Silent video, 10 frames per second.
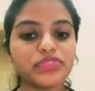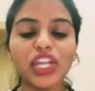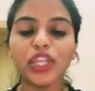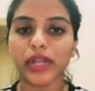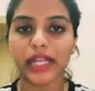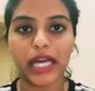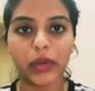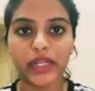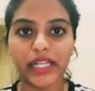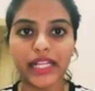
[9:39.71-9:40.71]
your
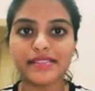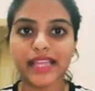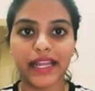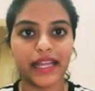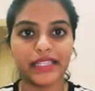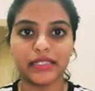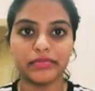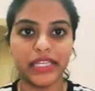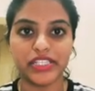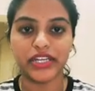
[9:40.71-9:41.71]
account details and other
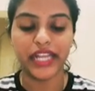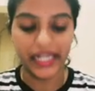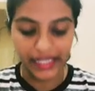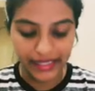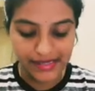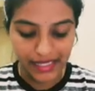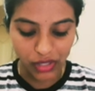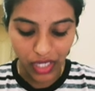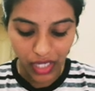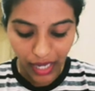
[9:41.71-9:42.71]
major details, that's
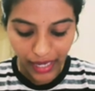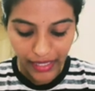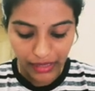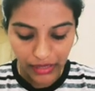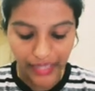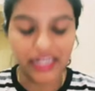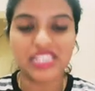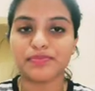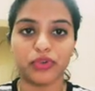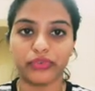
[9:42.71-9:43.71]
all, and address
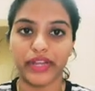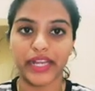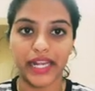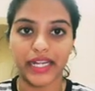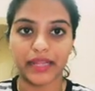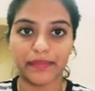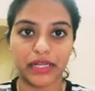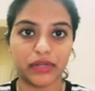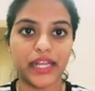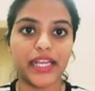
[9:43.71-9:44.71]
proof and
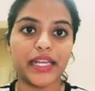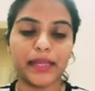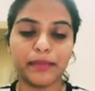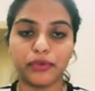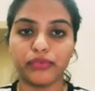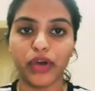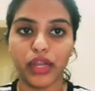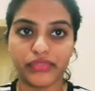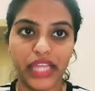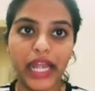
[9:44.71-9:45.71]
identity proof, all of
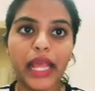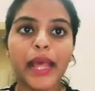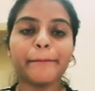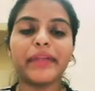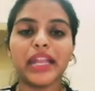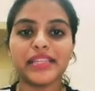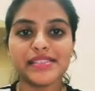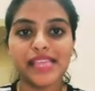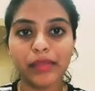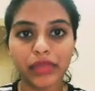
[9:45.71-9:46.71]
that. But at the
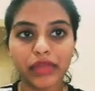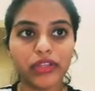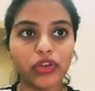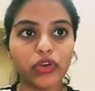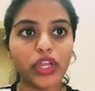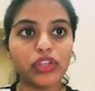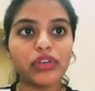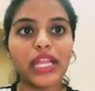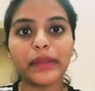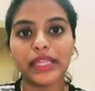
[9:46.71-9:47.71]
same time, when you're going to
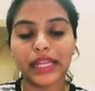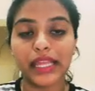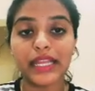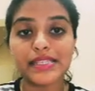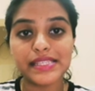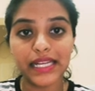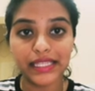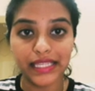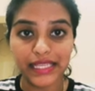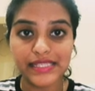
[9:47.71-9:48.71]
deal with the real estate
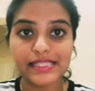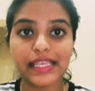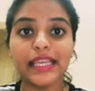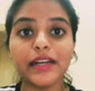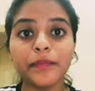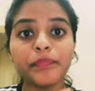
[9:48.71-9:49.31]
things, here